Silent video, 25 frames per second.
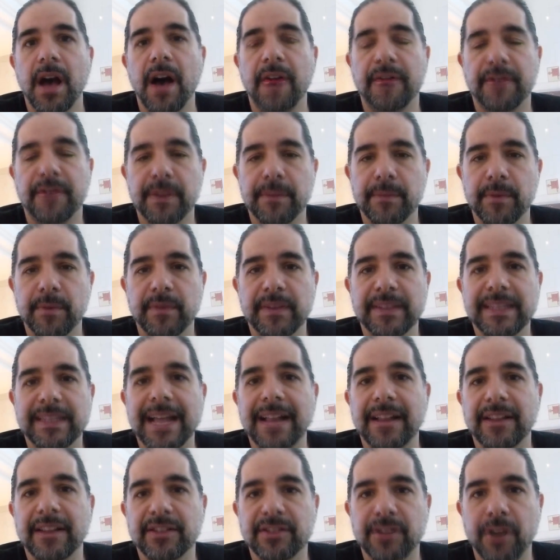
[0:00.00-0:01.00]
for the movie,
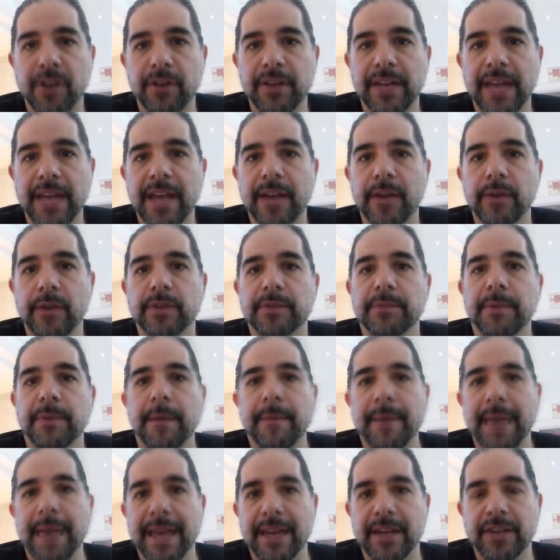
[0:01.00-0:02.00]
Dallas Saunier, who is my
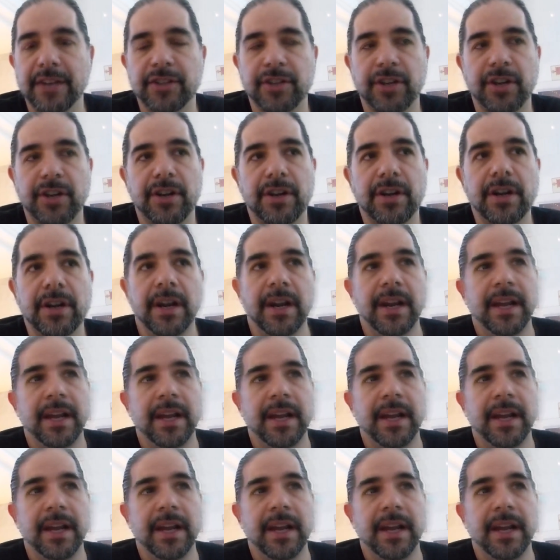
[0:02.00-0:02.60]
manager